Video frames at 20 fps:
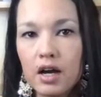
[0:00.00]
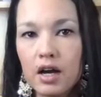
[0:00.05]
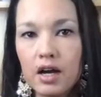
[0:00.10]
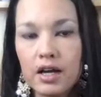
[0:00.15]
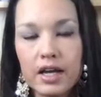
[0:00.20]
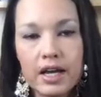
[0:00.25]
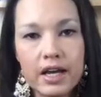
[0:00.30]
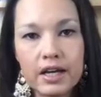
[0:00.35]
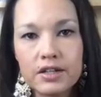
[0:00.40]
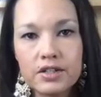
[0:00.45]

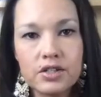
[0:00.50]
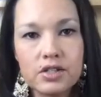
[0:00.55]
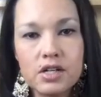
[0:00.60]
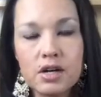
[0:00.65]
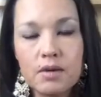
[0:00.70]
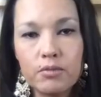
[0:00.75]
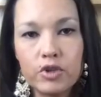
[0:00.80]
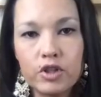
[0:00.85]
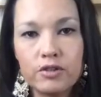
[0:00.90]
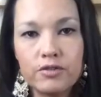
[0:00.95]
X
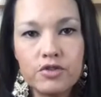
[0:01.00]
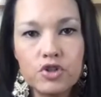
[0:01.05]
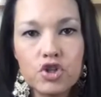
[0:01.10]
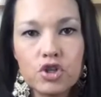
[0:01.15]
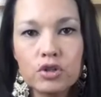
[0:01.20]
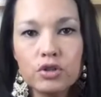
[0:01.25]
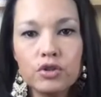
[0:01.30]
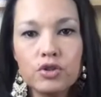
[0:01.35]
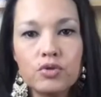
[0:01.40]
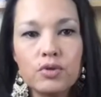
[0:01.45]
number of
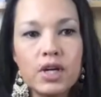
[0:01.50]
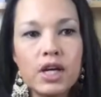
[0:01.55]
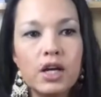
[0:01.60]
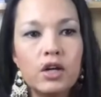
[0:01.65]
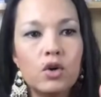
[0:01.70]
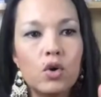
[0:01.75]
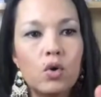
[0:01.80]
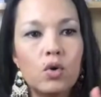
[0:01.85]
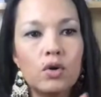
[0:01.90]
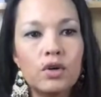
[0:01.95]
children
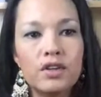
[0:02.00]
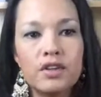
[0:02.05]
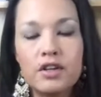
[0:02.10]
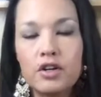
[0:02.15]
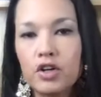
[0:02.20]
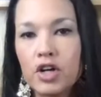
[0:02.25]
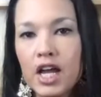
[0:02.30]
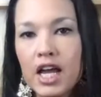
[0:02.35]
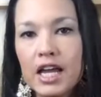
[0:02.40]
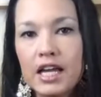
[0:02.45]
or
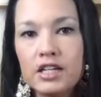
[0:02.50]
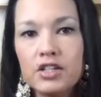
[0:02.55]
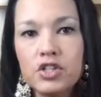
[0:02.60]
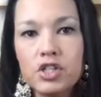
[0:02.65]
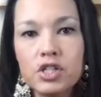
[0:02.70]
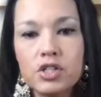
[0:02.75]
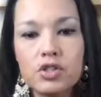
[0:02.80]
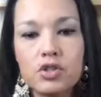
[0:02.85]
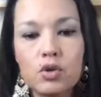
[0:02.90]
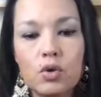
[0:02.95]
their
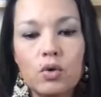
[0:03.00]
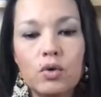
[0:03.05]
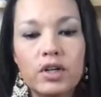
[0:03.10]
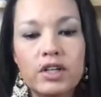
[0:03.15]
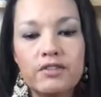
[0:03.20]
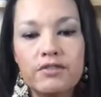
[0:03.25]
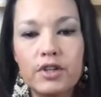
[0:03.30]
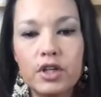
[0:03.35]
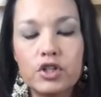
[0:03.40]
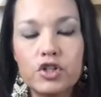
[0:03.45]
ages, or if
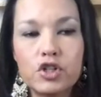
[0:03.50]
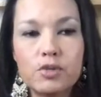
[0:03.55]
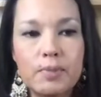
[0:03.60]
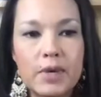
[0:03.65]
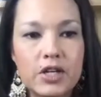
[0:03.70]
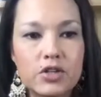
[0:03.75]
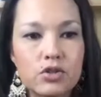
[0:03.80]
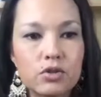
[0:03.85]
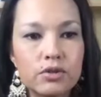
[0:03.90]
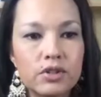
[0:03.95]
they're
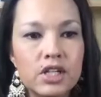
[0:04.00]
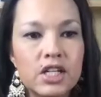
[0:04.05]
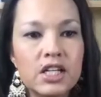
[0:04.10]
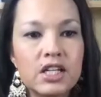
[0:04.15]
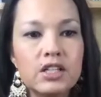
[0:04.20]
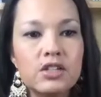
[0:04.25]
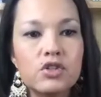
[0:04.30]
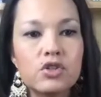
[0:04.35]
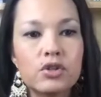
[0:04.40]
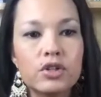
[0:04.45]
special
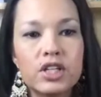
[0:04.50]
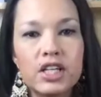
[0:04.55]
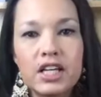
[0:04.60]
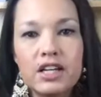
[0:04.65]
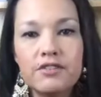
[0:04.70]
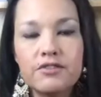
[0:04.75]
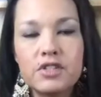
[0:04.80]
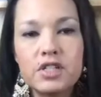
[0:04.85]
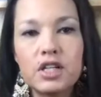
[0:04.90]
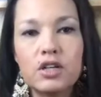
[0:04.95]
needs or
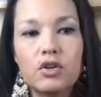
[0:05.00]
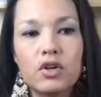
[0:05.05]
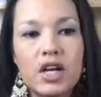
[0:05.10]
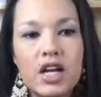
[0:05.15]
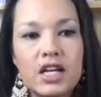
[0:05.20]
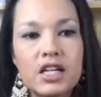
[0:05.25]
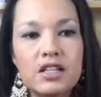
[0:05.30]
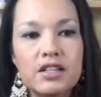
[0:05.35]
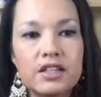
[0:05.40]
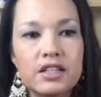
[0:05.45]
gifted or
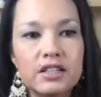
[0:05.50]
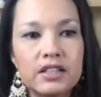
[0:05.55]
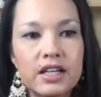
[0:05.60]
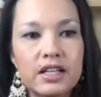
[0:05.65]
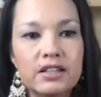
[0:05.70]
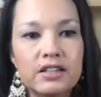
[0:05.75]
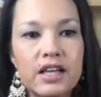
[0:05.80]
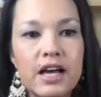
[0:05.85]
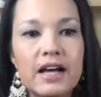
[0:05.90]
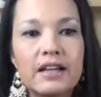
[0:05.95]
anything like
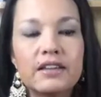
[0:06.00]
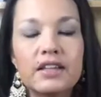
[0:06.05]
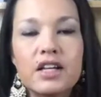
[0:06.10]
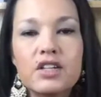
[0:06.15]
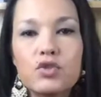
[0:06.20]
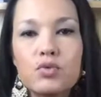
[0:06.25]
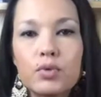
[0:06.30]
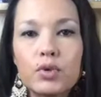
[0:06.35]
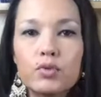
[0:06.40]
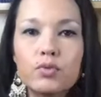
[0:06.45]
that. That's
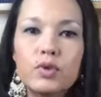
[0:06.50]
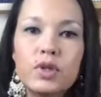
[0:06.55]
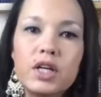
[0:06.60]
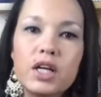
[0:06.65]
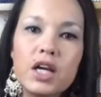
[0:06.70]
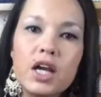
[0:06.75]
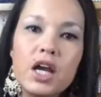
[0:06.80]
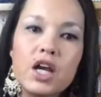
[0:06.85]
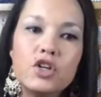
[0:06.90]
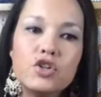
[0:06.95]
where we
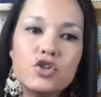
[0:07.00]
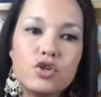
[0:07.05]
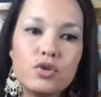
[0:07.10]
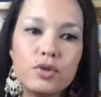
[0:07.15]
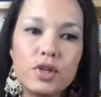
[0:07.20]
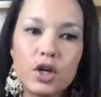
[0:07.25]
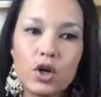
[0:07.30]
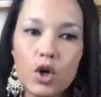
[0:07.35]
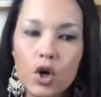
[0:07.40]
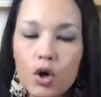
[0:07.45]
do the
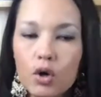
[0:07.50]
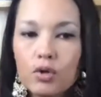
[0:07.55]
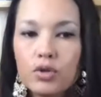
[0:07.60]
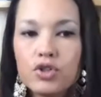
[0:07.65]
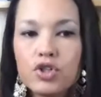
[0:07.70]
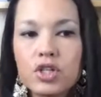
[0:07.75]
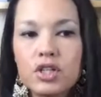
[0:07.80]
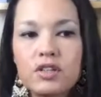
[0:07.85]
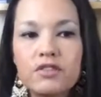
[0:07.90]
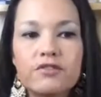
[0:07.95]

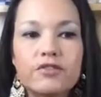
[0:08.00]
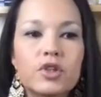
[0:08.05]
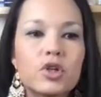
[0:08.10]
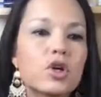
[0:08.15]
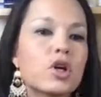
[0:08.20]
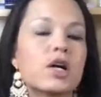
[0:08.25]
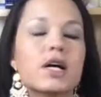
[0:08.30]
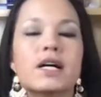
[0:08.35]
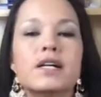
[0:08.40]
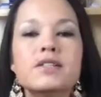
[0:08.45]
coaching for
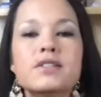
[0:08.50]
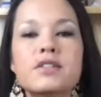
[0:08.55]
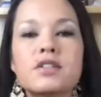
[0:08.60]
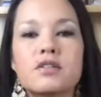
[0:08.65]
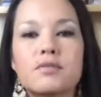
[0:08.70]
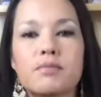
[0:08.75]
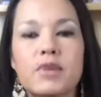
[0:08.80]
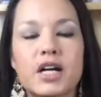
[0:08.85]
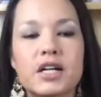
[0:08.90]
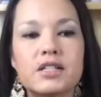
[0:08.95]

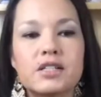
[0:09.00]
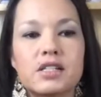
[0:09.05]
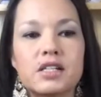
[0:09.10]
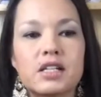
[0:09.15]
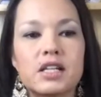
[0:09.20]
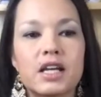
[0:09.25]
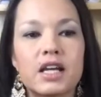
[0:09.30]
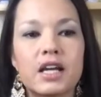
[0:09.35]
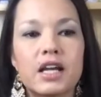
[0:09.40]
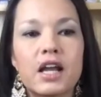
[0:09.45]
customizing
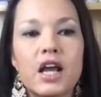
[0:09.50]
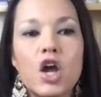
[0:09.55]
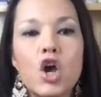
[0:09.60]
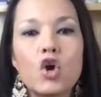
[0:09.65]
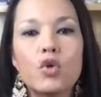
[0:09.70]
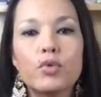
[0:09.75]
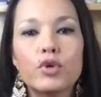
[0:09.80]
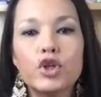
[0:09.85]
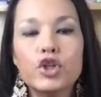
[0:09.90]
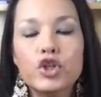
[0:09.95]
it,
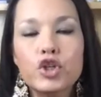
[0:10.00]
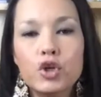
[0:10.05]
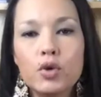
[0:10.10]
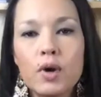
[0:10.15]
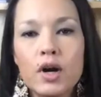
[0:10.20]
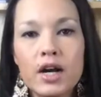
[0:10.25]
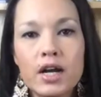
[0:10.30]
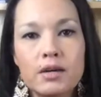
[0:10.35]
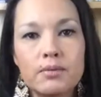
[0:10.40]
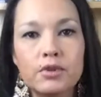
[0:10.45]
where you are
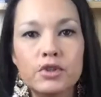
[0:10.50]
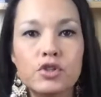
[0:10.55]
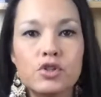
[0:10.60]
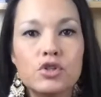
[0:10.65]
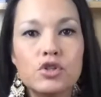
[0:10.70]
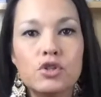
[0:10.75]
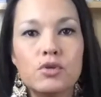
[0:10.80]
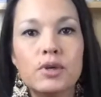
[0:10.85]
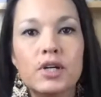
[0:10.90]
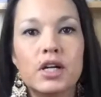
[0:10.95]
able to
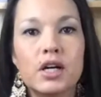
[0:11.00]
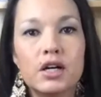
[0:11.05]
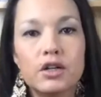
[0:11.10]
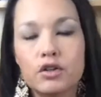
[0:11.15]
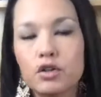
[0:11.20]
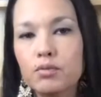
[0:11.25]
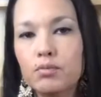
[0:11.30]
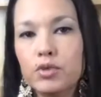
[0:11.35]
do it 100%